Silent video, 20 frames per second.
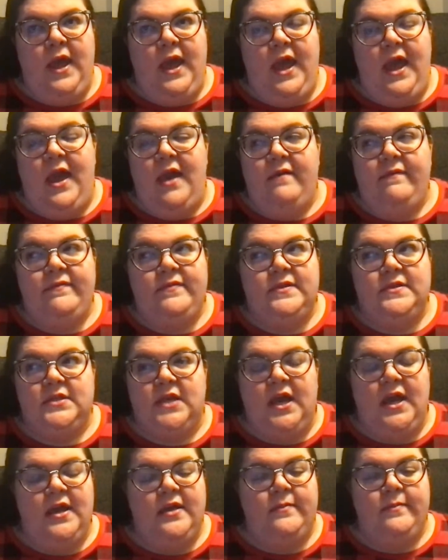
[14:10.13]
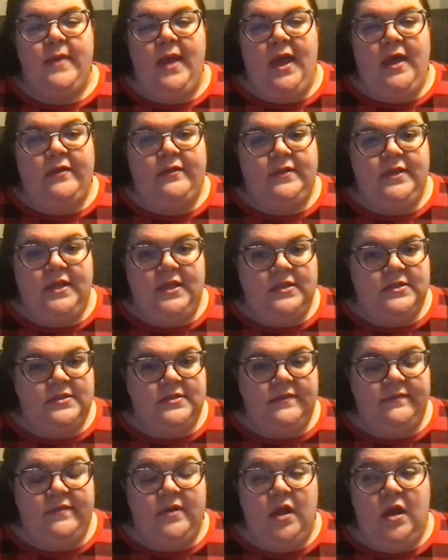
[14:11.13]
half the time, at
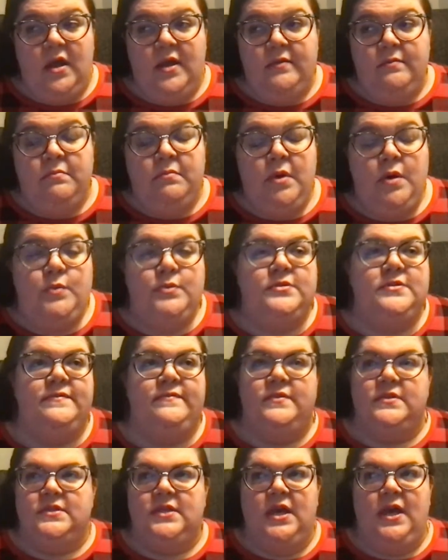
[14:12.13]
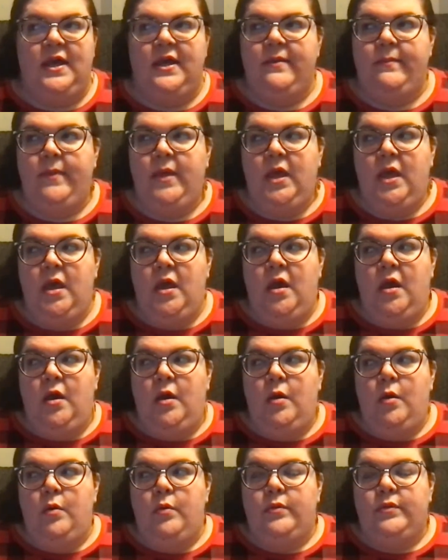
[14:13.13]
least, if not most of the time,
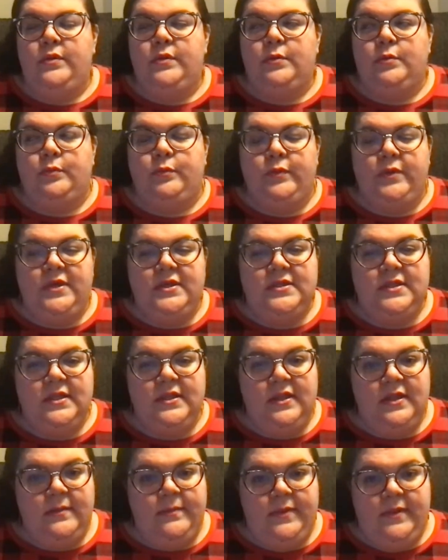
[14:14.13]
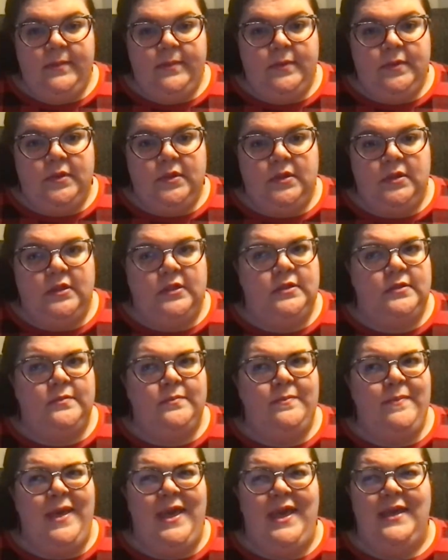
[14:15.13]
the reason that people
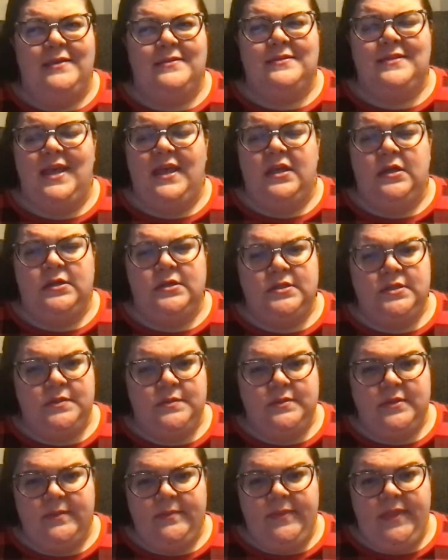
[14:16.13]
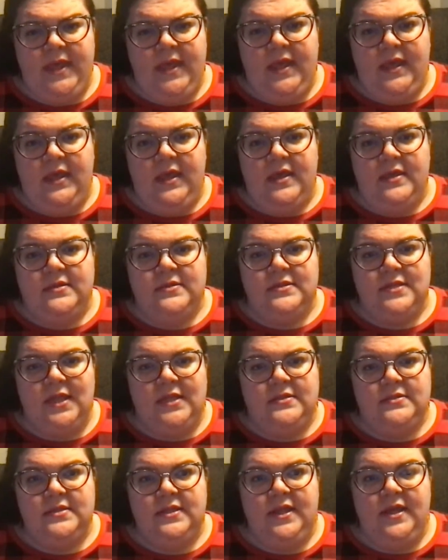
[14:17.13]
may say or do something
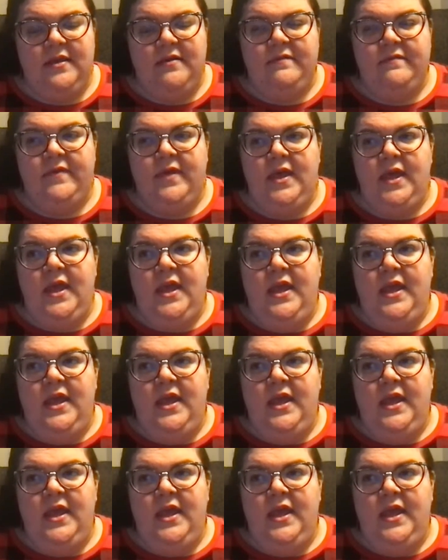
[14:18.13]
insensitive